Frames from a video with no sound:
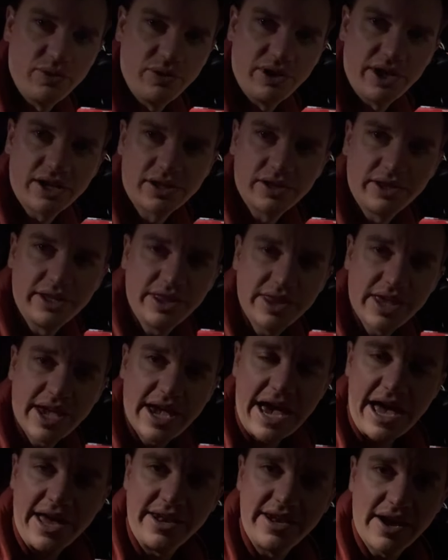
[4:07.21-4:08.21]
luckily they
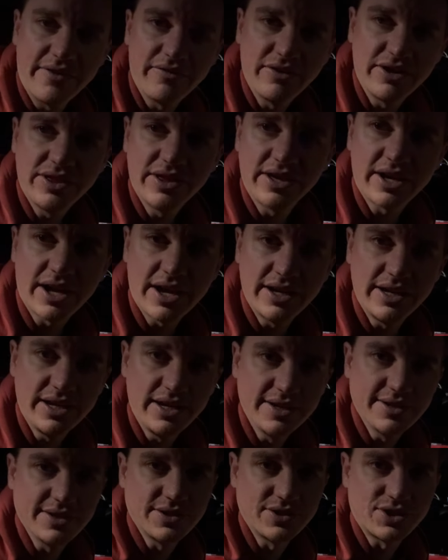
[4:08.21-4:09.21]
had everything I
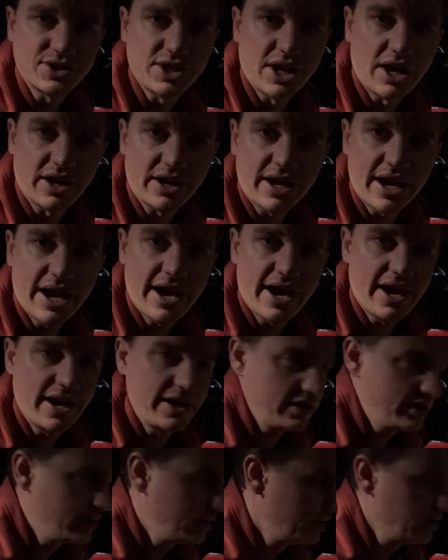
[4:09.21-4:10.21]
needed in stock
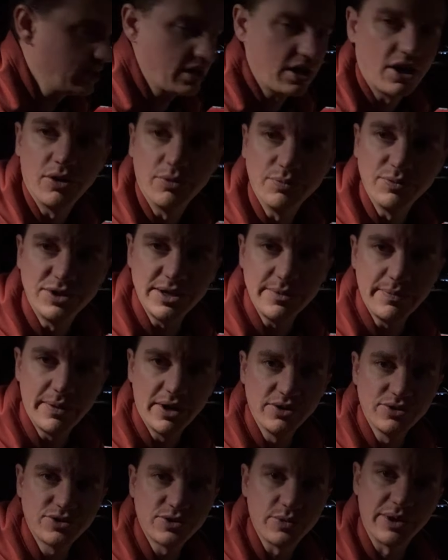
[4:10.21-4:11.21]
at Home
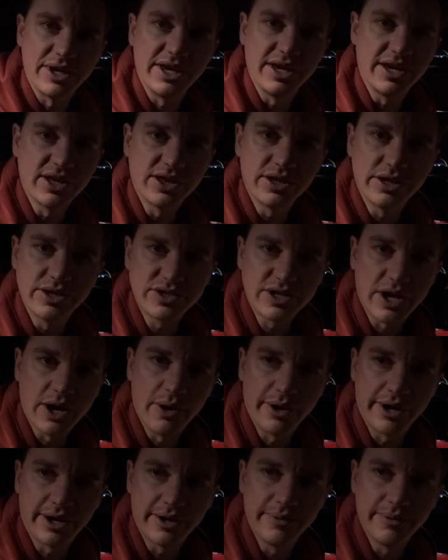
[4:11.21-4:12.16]
Depot so we could get this going.